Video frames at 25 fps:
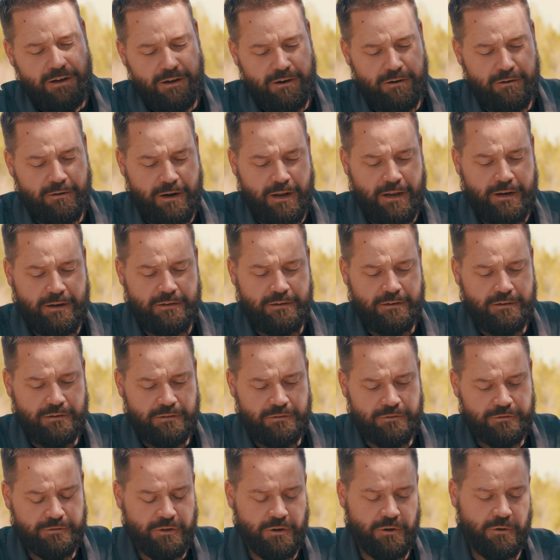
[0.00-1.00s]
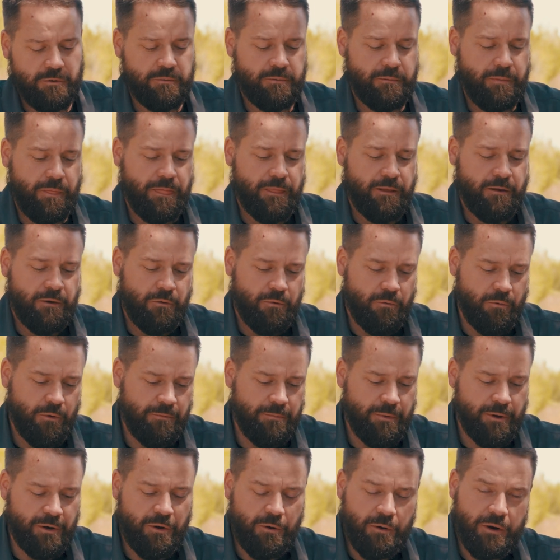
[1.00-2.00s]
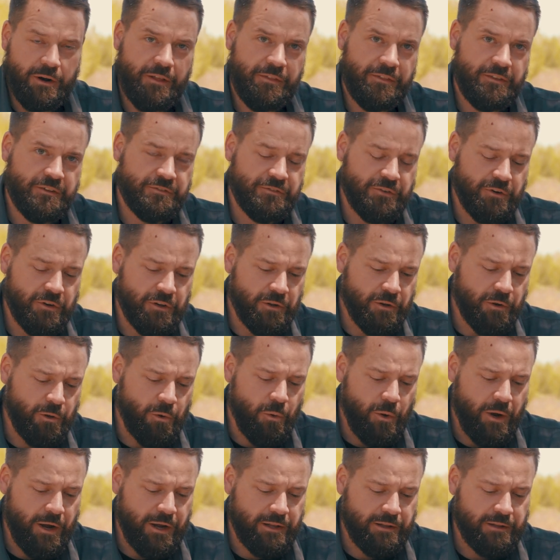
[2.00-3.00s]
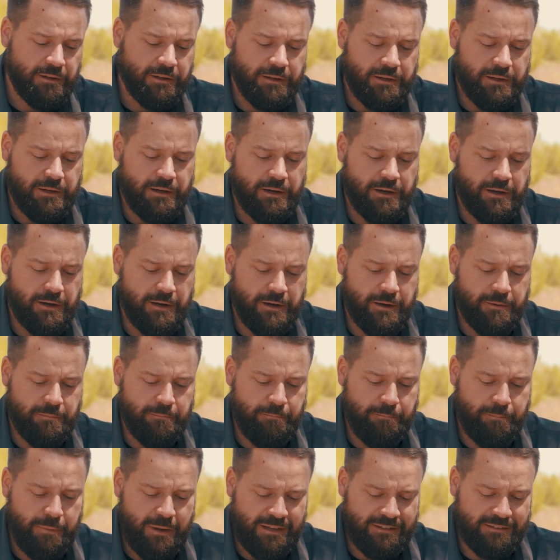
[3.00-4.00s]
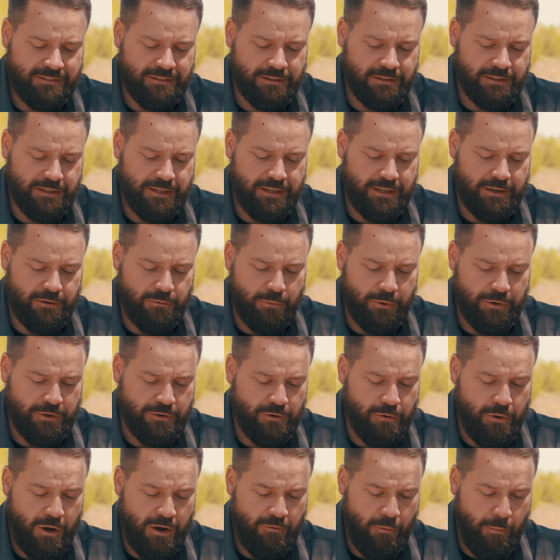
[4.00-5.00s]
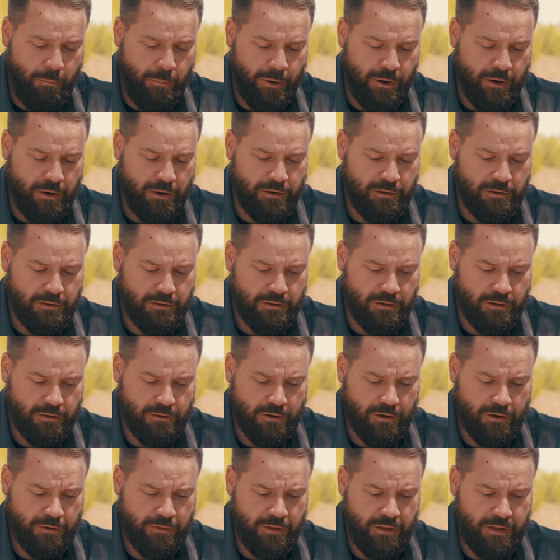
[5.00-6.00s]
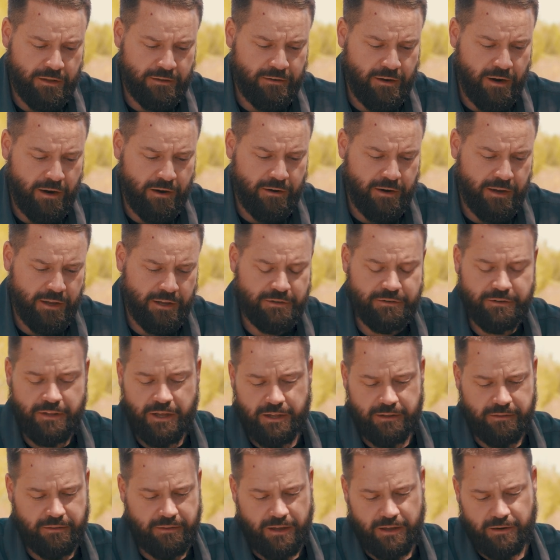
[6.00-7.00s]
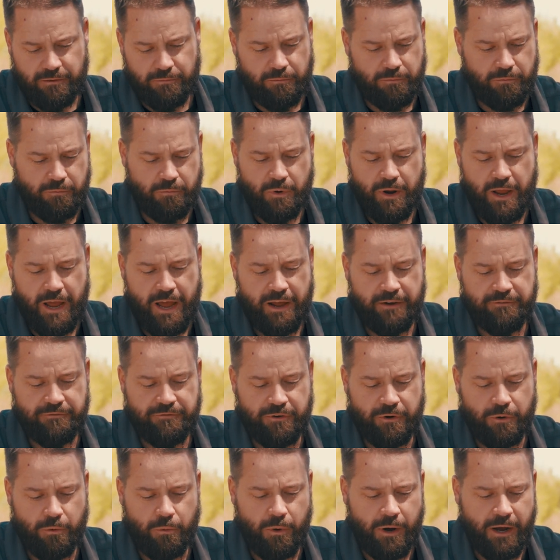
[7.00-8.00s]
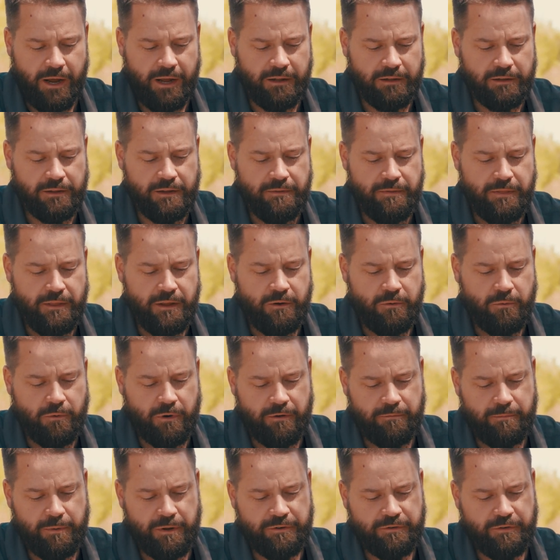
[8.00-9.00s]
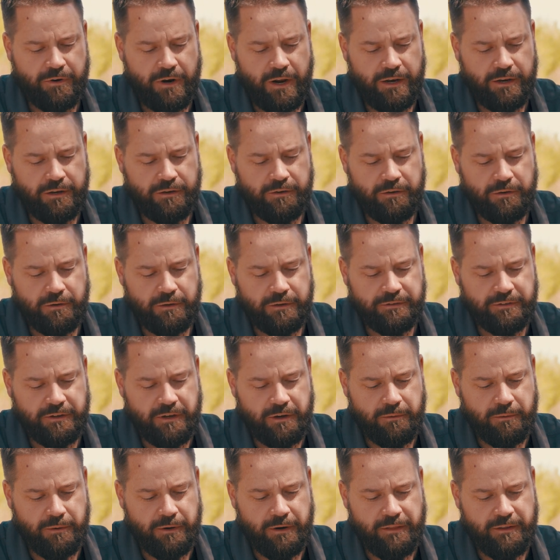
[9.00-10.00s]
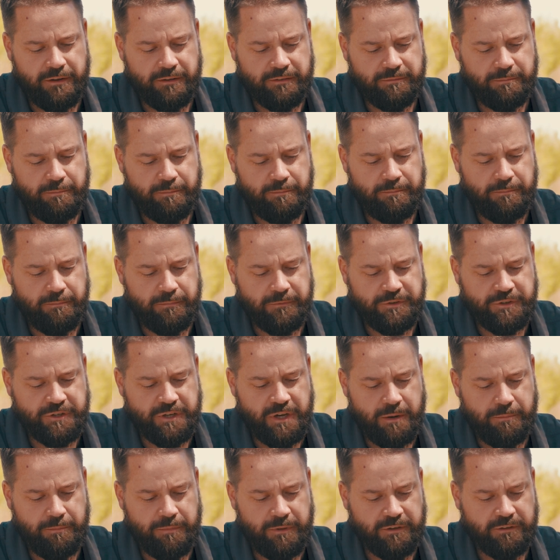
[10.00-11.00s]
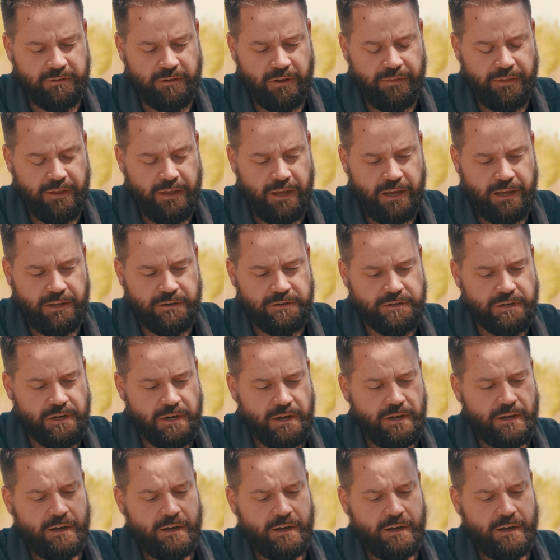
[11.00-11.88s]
All right, so we've been going at this for a little while. Basically, we do have a burr along the entire edge that we had for a while. What I've been trying to do is get rid of this chip that's on the edge.